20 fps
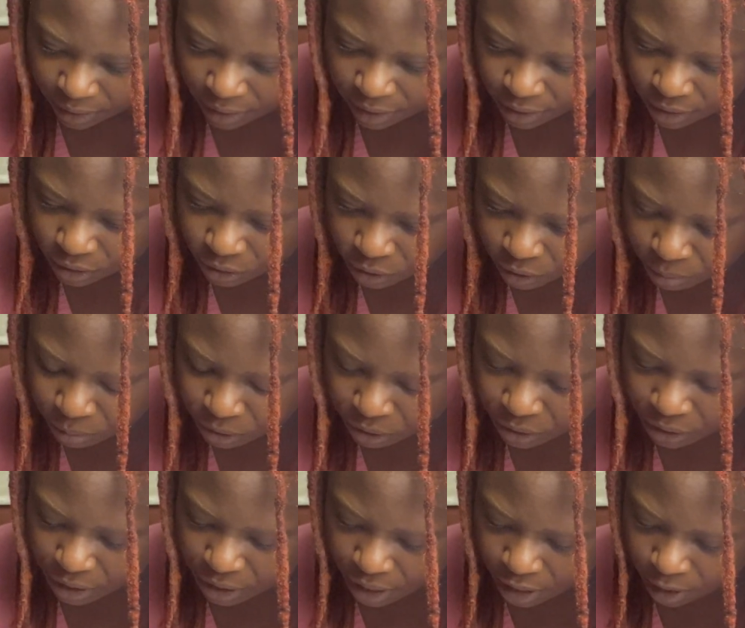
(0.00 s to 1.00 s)
The
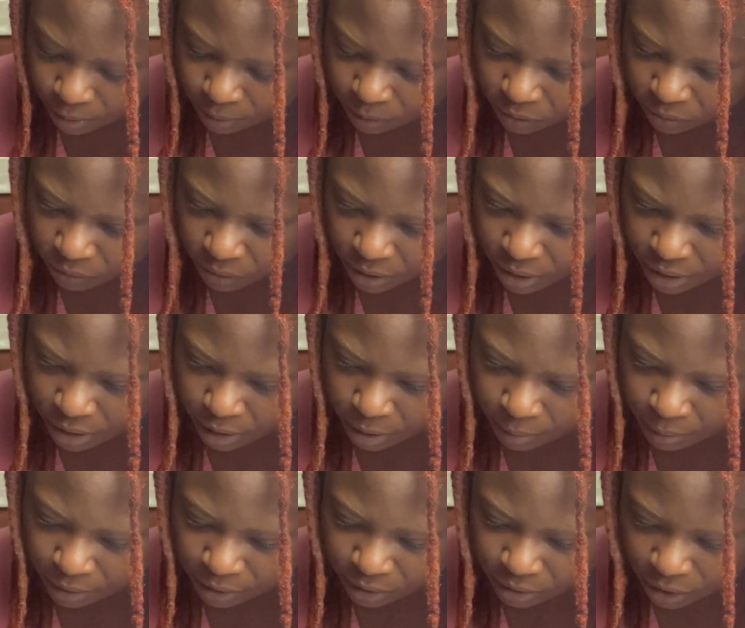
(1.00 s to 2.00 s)
scripture comes
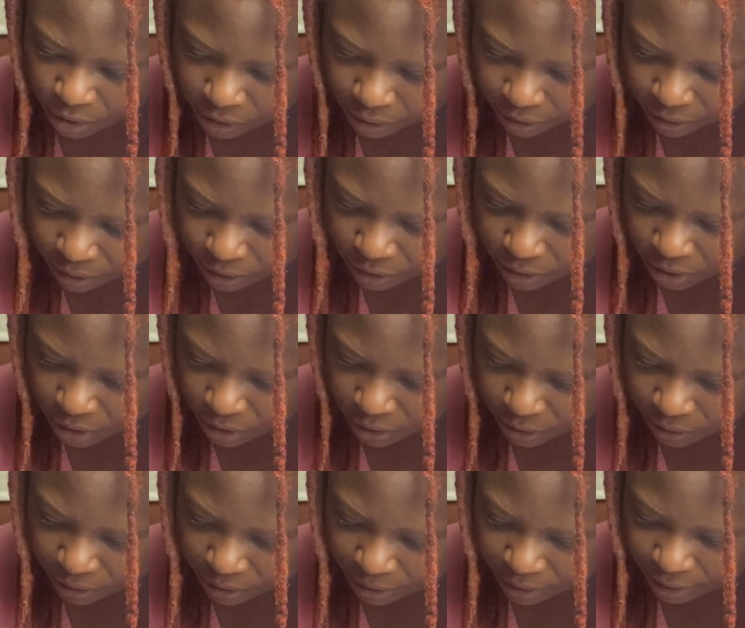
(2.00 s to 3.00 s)
from Song of
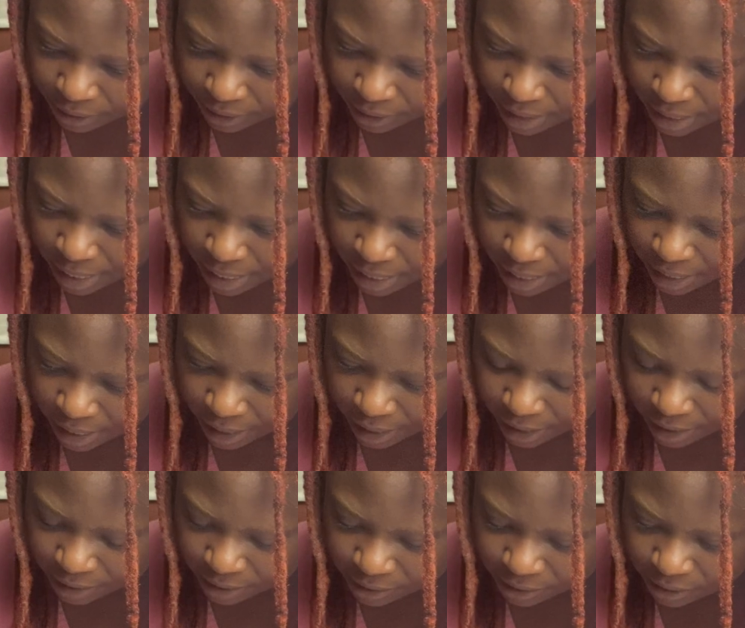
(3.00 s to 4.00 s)
Songs
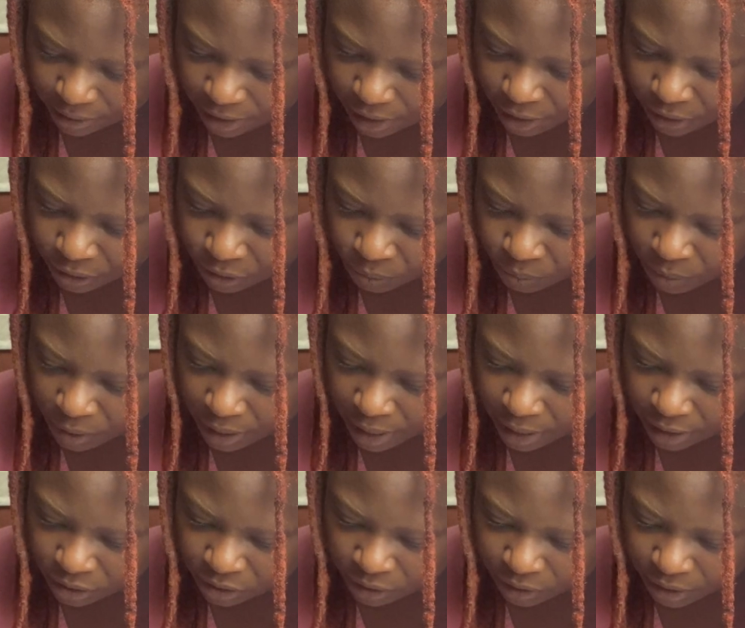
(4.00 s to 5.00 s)
and 6. Where
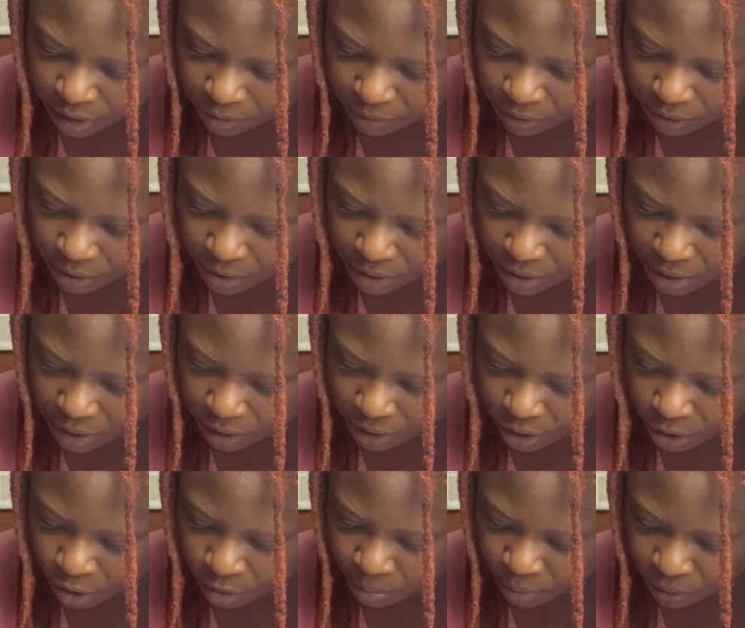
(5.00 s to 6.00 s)
has your lover gone,
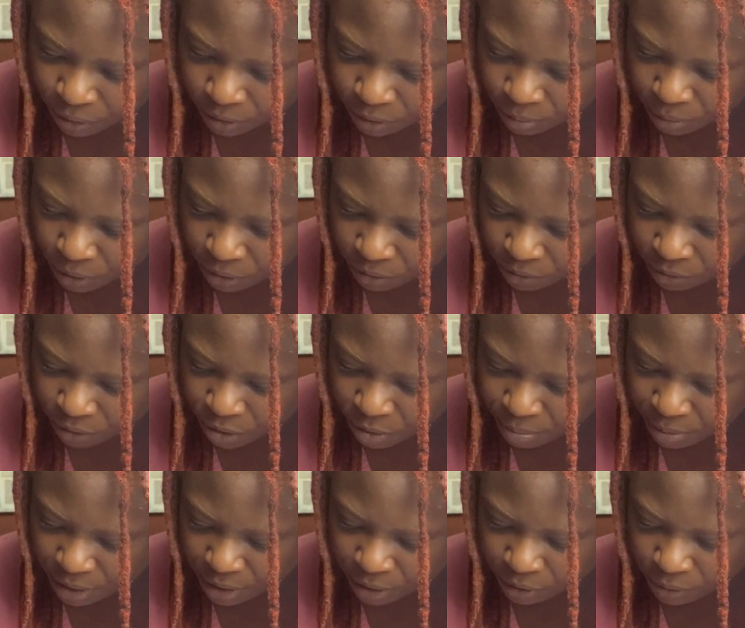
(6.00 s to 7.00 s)
O most beautiful
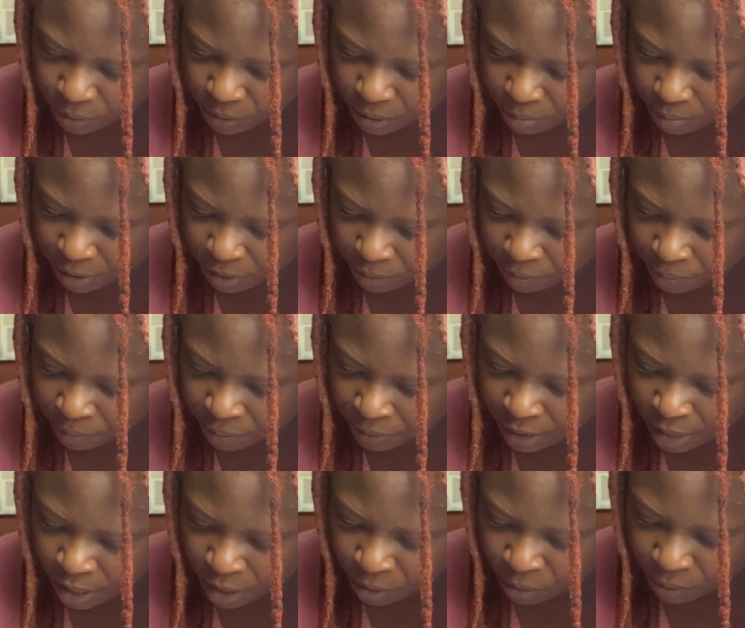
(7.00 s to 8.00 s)
among women?
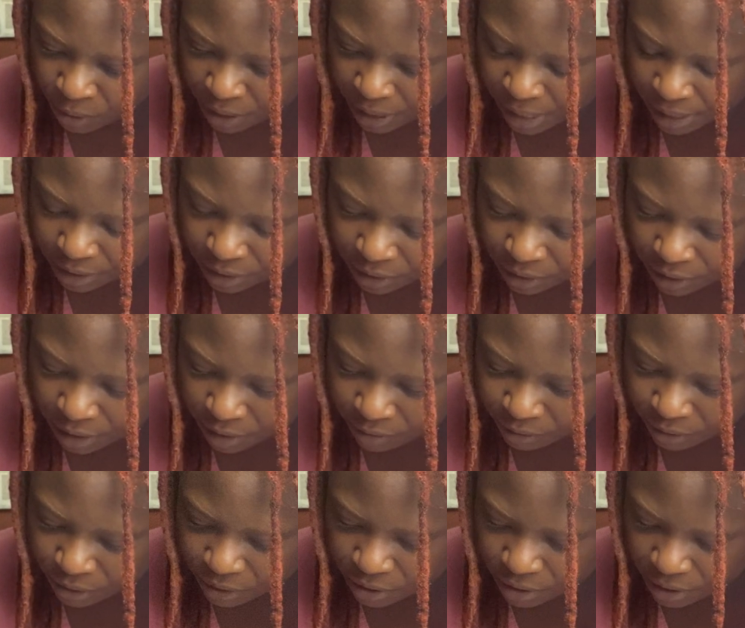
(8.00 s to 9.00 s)
Where has your
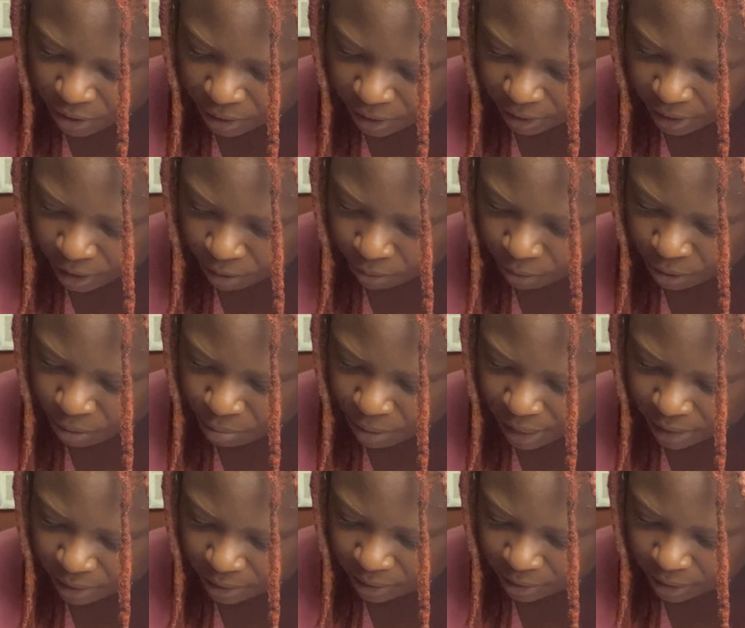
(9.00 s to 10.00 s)
lover gone that we
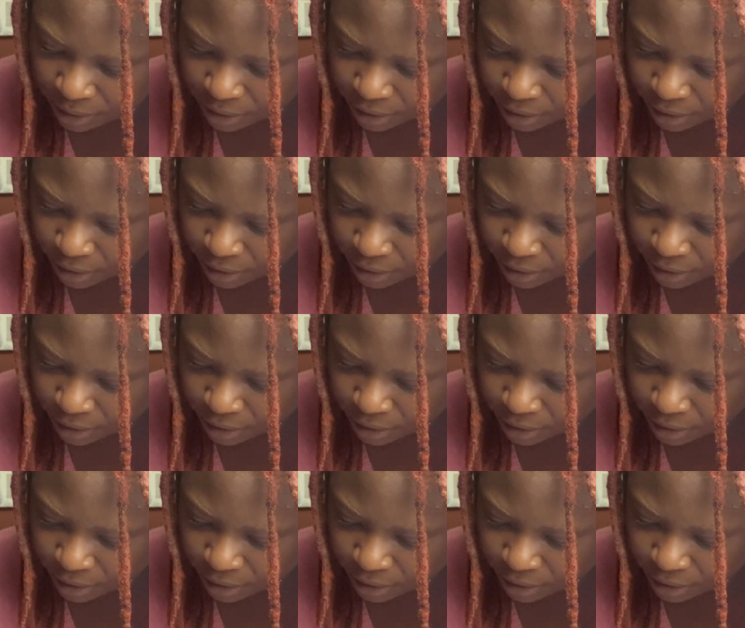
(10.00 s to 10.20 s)
may seek